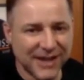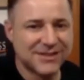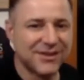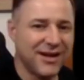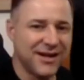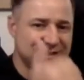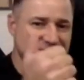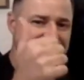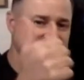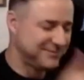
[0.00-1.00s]

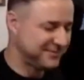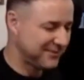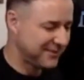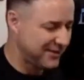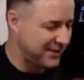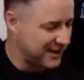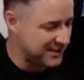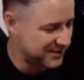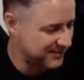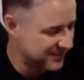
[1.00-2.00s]
Awesome. Awesome.